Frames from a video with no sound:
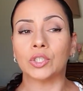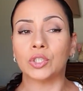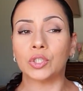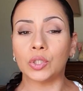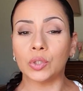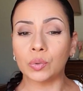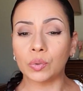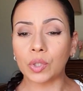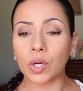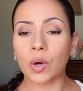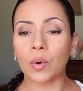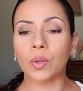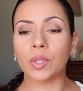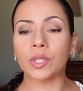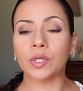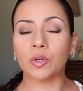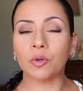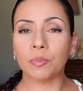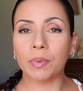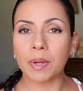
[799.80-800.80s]
to know a
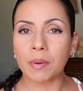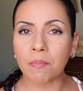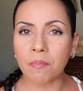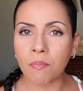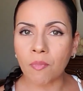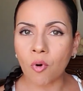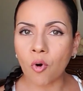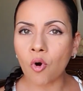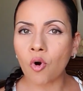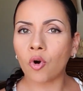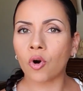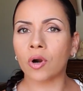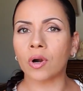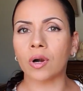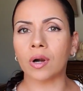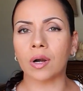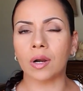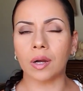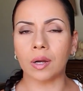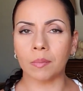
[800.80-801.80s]
little bit more